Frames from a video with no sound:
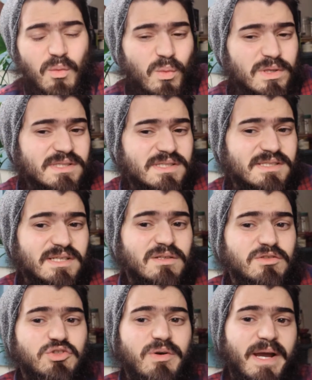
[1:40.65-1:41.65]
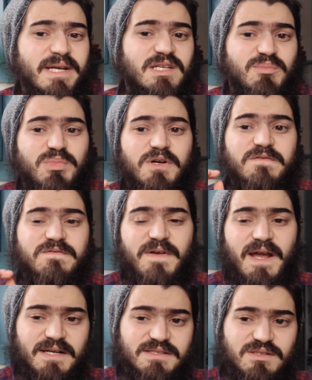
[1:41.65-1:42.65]
we're still trying to
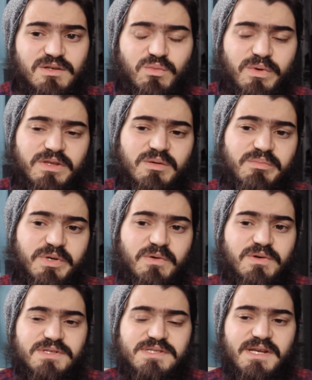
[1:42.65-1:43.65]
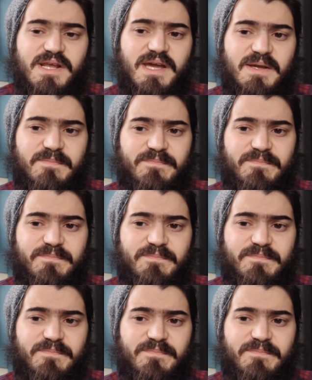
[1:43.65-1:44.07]
perfect with computers today.